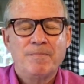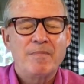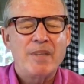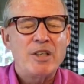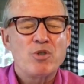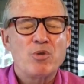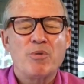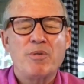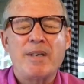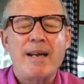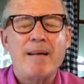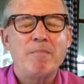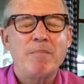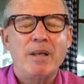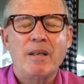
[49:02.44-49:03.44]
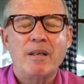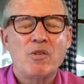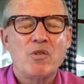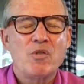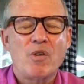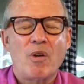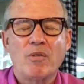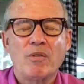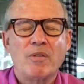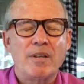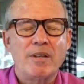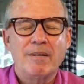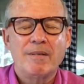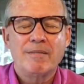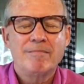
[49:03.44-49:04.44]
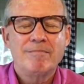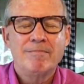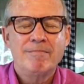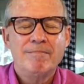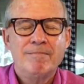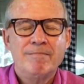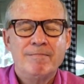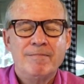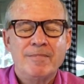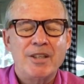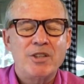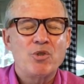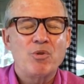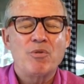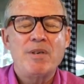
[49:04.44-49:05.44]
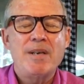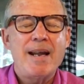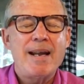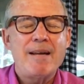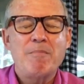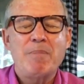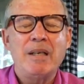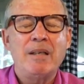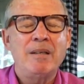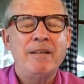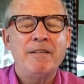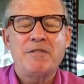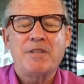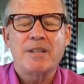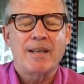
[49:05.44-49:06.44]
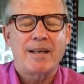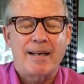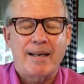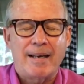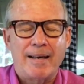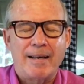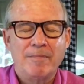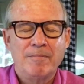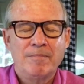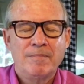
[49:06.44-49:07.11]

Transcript: that your name be exalted, that your name be lifted high,